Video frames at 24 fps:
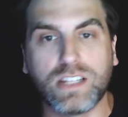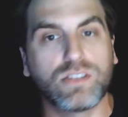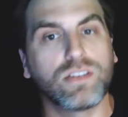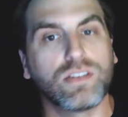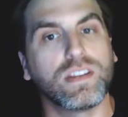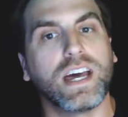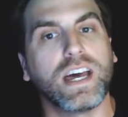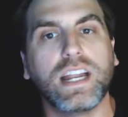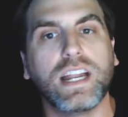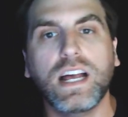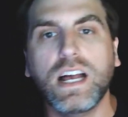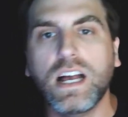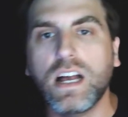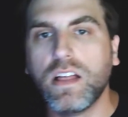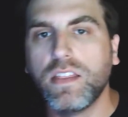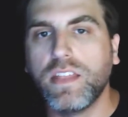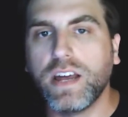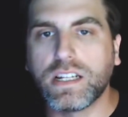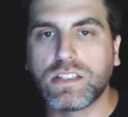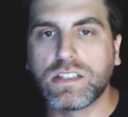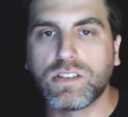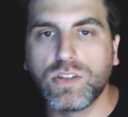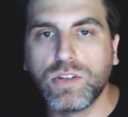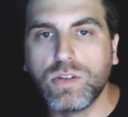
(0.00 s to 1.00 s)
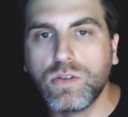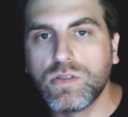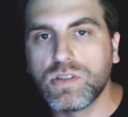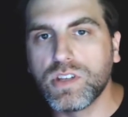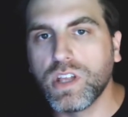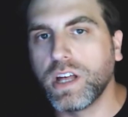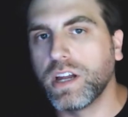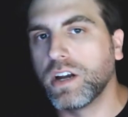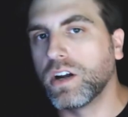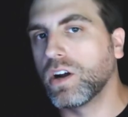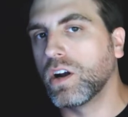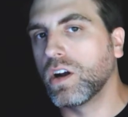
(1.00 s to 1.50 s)
So that's
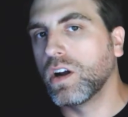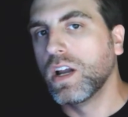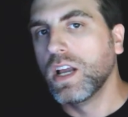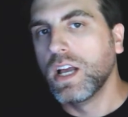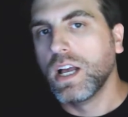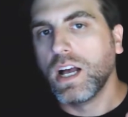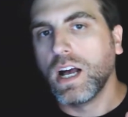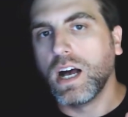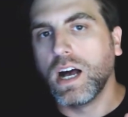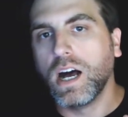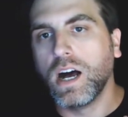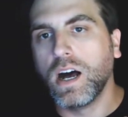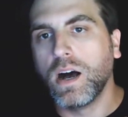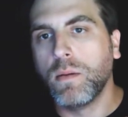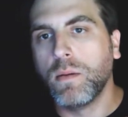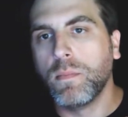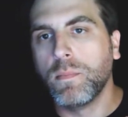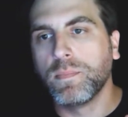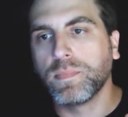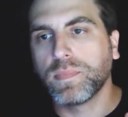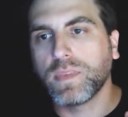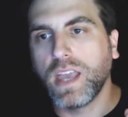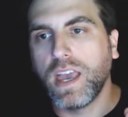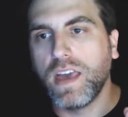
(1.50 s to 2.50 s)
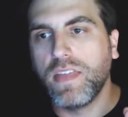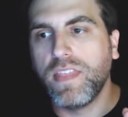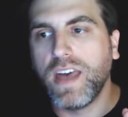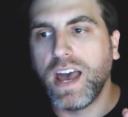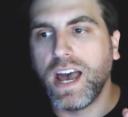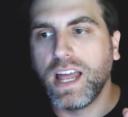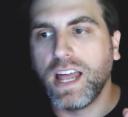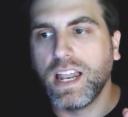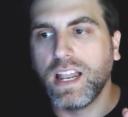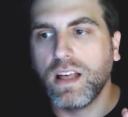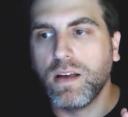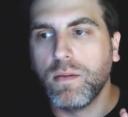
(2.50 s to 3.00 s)
newsletter, and
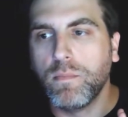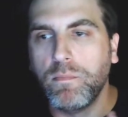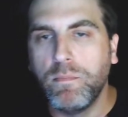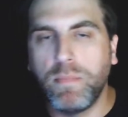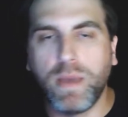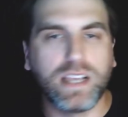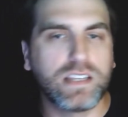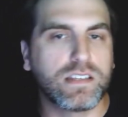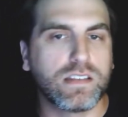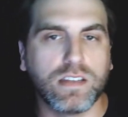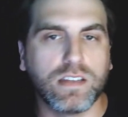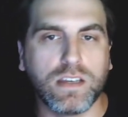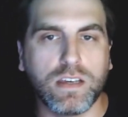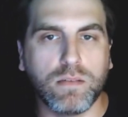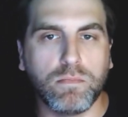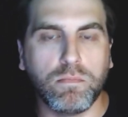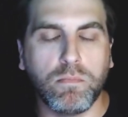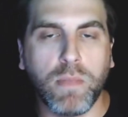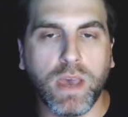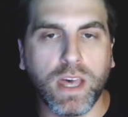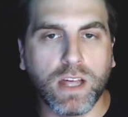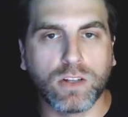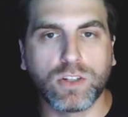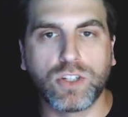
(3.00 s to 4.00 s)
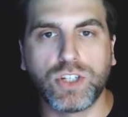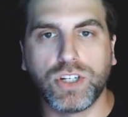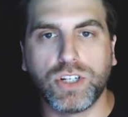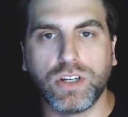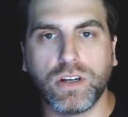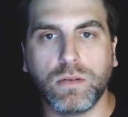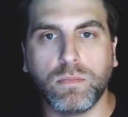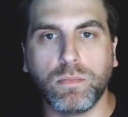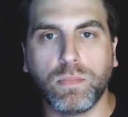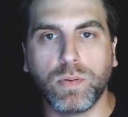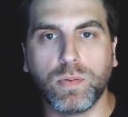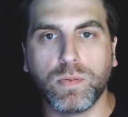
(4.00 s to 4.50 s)
that basically
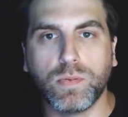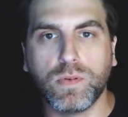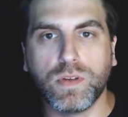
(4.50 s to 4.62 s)
MailChimp